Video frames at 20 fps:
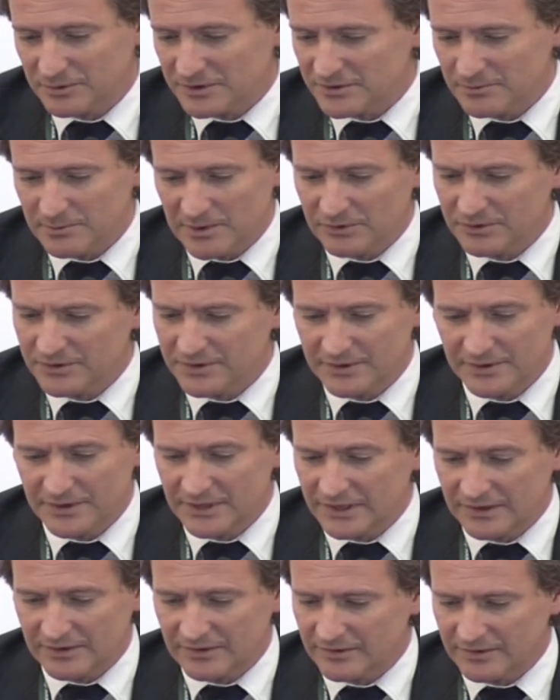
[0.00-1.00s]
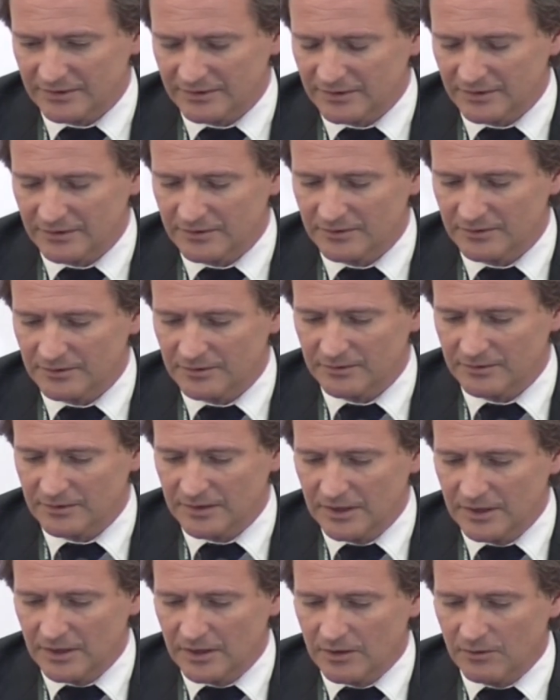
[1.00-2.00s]
was about it.
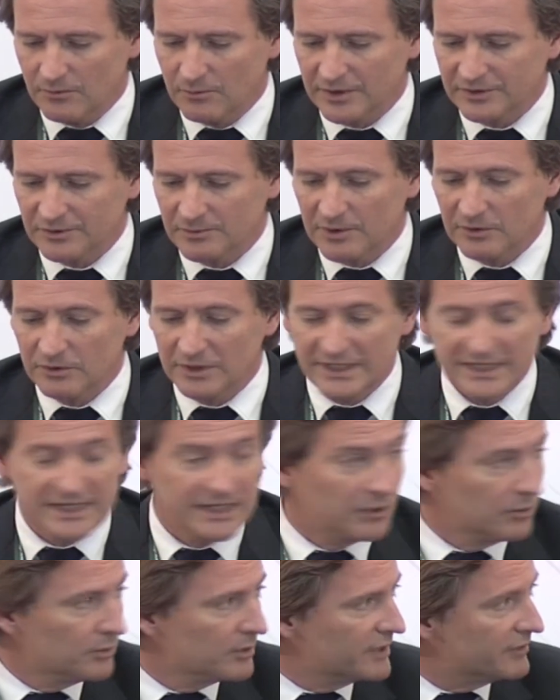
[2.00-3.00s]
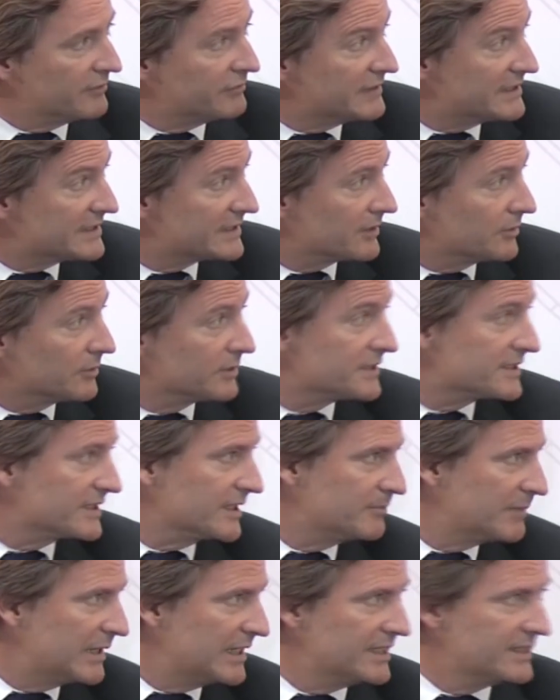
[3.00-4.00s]
What about legal and fiscal
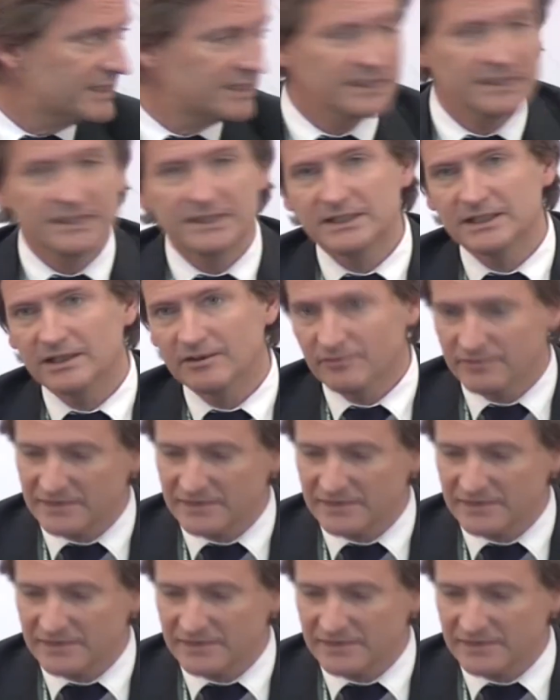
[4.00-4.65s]
stability and